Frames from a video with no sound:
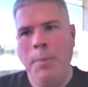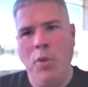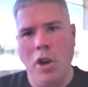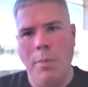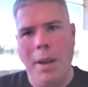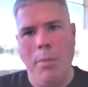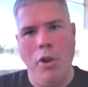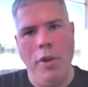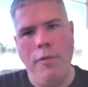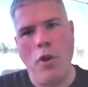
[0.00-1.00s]
you're going to be able
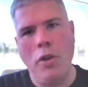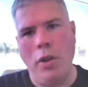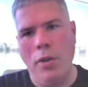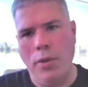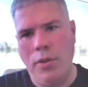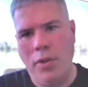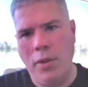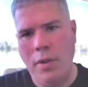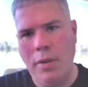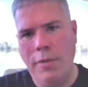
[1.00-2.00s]
to divert those
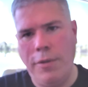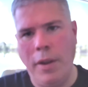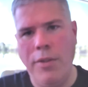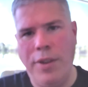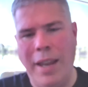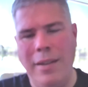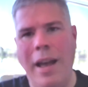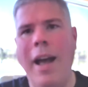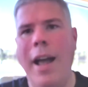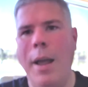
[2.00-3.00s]
funds and
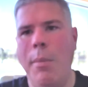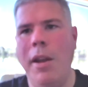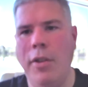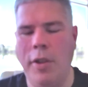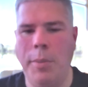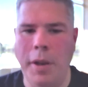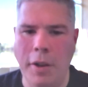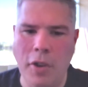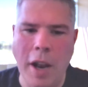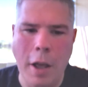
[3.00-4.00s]
time into something
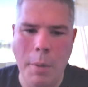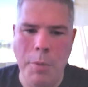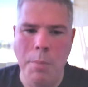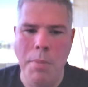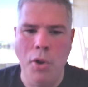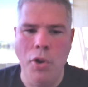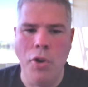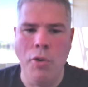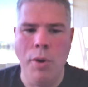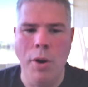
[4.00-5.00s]
that's going to help you build your
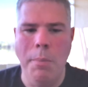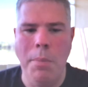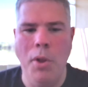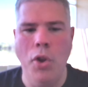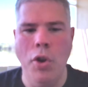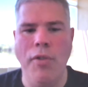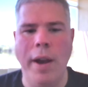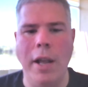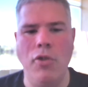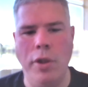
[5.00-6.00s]
career and build your
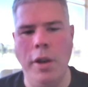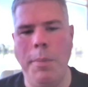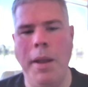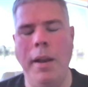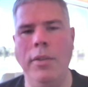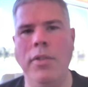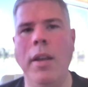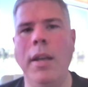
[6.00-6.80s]
financial independence.